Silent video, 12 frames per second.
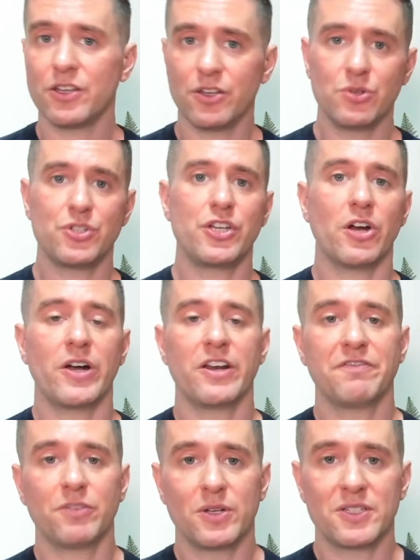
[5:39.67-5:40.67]
Huge sherry
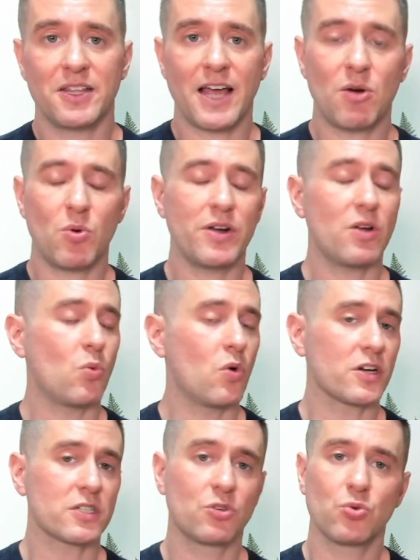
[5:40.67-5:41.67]
influence in that one,
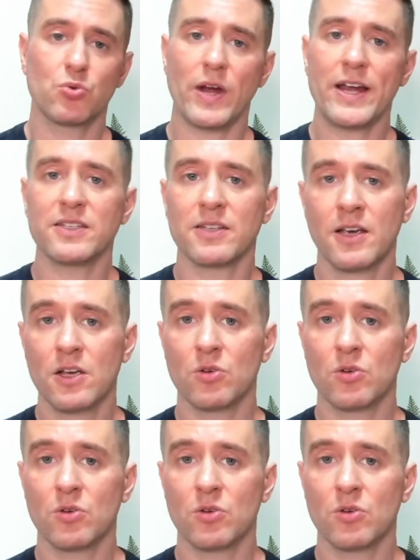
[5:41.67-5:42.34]
works great.